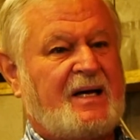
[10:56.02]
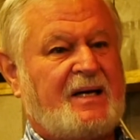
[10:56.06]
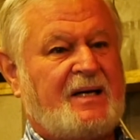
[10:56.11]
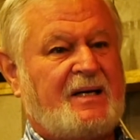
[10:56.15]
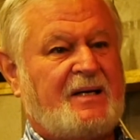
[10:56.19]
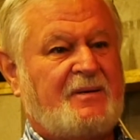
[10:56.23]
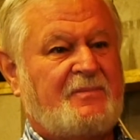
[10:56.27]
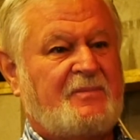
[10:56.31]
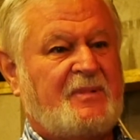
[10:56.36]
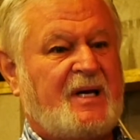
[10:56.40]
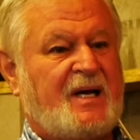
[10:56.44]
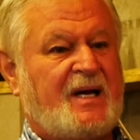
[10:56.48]

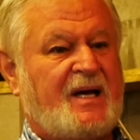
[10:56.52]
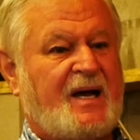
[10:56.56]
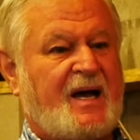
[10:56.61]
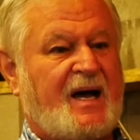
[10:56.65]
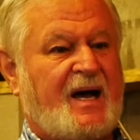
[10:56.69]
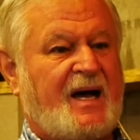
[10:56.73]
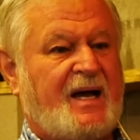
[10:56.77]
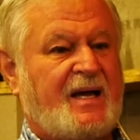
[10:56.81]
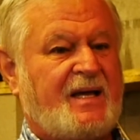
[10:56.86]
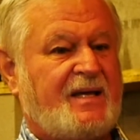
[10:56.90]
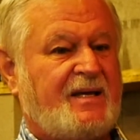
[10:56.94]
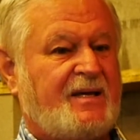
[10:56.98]

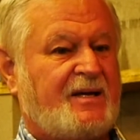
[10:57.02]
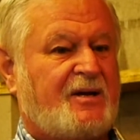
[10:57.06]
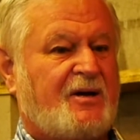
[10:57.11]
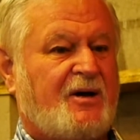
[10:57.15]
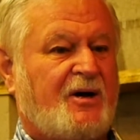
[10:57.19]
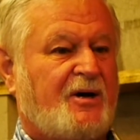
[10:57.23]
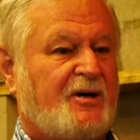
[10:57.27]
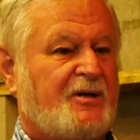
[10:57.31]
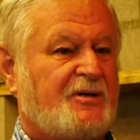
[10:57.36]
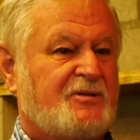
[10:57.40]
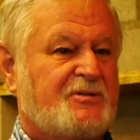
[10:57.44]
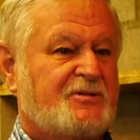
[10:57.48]
I get
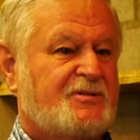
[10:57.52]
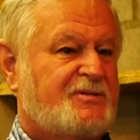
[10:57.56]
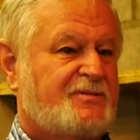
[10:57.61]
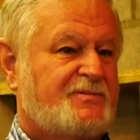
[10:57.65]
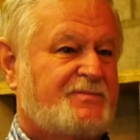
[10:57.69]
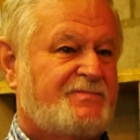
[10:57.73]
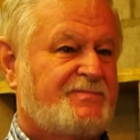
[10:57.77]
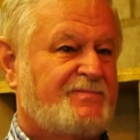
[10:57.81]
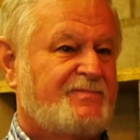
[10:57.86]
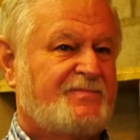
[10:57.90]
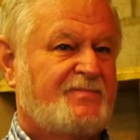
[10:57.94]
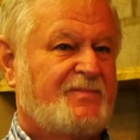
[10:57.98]
calls.
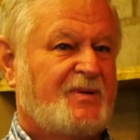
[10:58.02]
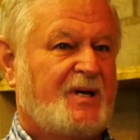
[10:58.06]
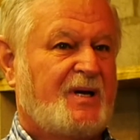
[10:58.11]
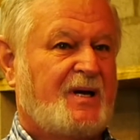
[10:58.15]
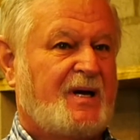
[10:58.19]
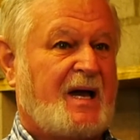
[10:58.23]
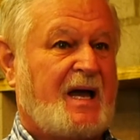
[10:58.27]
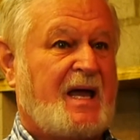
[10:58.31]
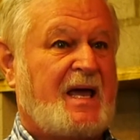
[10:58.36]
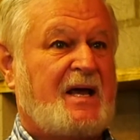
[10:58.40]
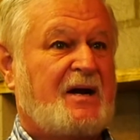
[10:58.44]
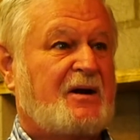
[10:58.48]

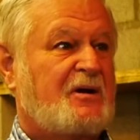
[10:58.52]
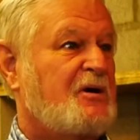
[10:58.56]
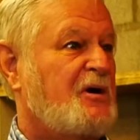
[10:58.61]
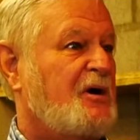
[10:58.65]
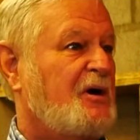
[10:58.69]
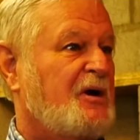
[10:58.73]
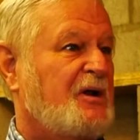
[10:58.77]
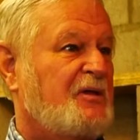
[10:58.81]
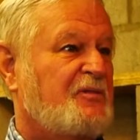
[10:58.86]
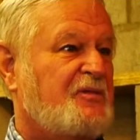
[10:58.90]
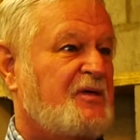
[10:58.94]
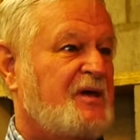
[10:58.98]
I had a
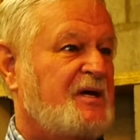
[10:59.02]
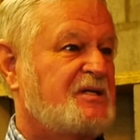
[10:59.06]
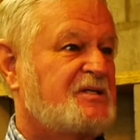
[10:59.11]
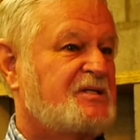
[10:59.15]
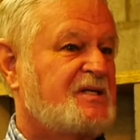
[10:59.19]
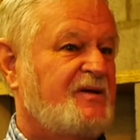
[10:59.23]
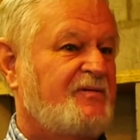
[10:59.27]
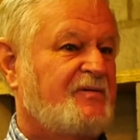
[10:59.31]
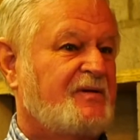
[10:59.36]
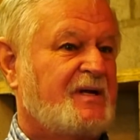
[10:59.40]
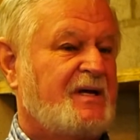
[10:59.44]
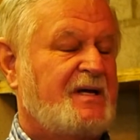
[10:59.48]
call on
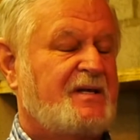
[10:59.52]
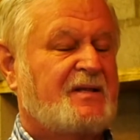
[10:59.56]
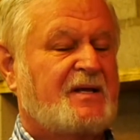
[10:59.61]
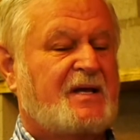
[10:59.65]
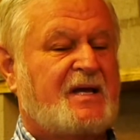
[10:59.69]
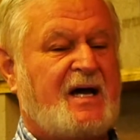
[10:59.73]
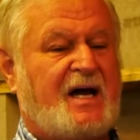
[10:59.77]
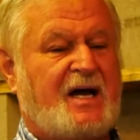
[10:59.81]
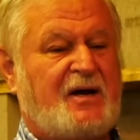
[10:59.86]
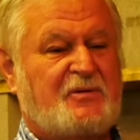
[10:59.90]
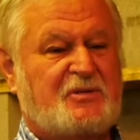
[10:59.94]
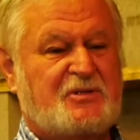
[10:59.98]
Thanksgiving Day, and the
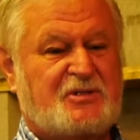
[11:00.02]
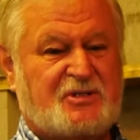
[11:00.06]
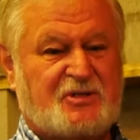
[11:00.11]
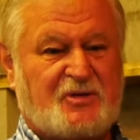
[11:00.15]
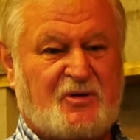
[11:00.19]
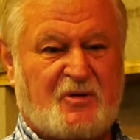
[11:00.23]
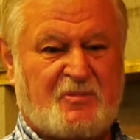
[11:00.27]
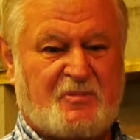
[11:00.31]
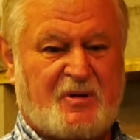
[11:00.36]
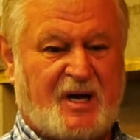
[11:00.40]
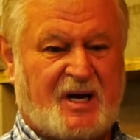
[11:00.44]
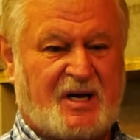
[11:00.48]
guy was
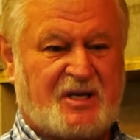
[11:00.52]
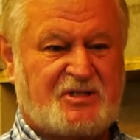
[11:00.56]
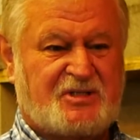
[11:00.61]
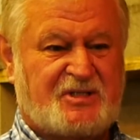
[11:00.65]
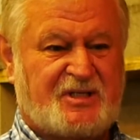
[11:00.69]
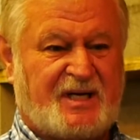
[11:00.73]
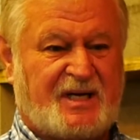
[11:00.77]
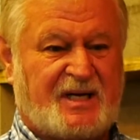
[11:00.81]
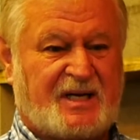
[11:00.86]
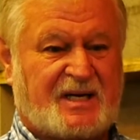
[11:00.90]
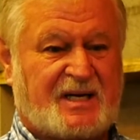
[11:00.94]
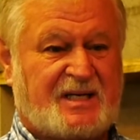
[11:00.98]
so
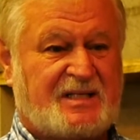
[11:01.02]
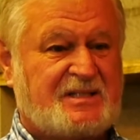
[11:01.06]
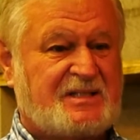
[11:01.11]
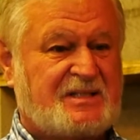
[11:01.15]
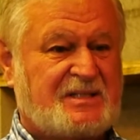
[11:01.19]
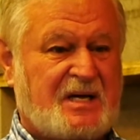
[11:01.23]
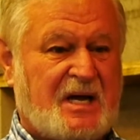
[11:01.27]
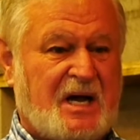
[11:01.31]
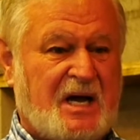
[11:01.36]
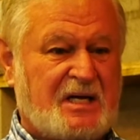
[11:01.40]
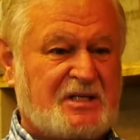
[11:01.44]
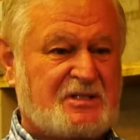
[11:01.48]
apologetic. And I said,
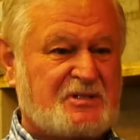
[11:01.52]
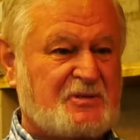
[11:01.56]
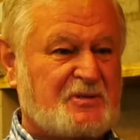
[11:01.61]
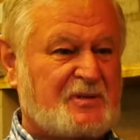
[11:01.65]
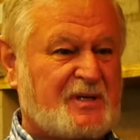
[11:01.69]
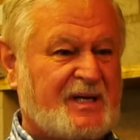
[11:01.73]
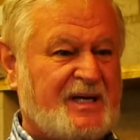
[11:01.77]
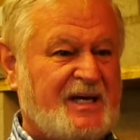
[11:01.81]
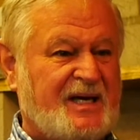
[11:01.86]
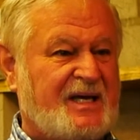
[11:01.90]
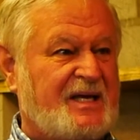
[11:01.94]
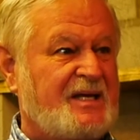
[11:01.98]
no, it's
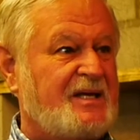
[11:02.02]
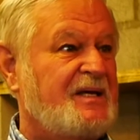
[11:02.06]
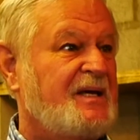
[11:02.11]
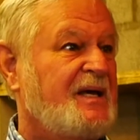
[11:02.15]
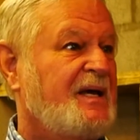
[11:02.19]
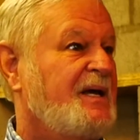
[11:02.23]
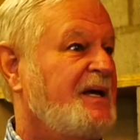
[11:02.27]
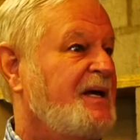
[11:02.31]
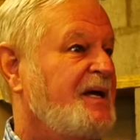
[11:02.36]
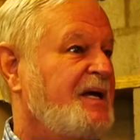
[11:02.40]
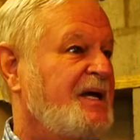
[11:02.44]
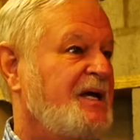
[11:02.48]
okay.
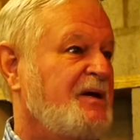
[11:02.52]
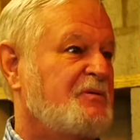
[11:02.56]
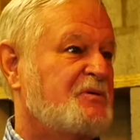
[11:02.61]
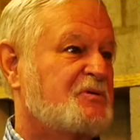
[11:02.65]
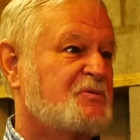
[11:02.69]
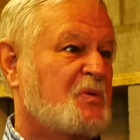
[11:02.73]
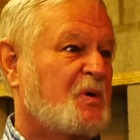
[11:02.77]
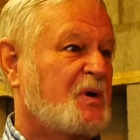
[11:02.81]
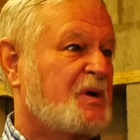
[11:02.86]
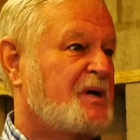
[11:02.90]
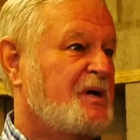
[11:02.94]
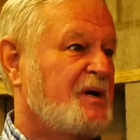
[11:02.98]
He was
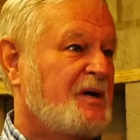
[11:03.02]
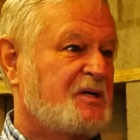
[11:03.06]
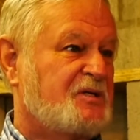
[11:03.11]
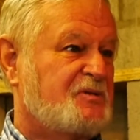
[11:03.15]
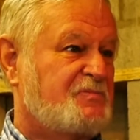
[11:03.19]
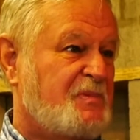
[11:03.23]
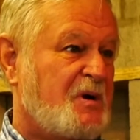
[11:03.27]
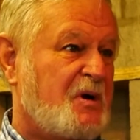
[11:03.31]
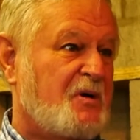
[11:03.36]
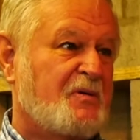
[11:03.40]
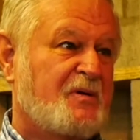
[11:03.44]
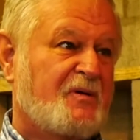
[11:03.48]
working on his
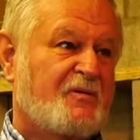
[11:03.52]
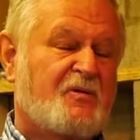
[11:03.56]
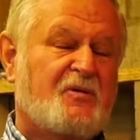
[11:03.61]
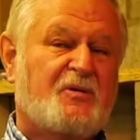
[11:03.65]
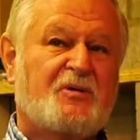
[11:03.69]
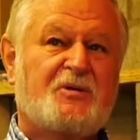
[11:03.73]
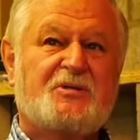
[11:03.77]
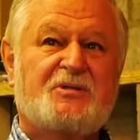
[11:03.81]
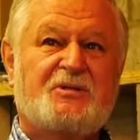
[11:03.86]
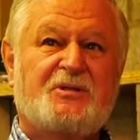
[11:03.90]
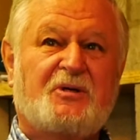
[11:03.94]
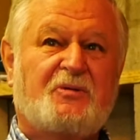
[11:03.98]
boat. And, of
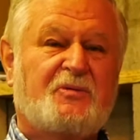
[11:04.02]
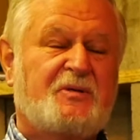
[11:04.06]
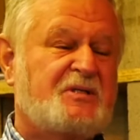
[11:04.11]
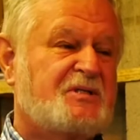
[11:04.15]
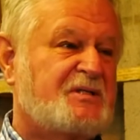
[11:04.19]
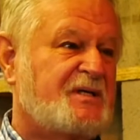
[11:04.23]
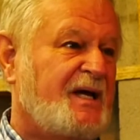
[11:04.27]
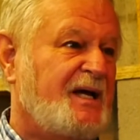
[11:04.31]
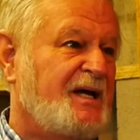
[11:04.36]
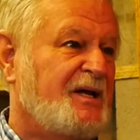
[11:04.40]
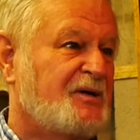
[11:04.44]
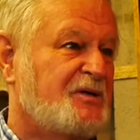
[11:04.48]
course, you know, we
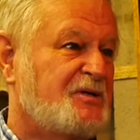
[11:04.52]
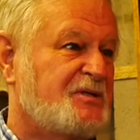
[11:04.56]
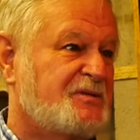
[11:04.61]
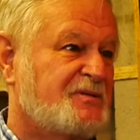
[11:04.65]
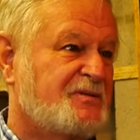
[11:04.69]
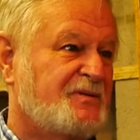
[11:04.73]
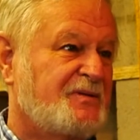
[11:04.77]
sailors,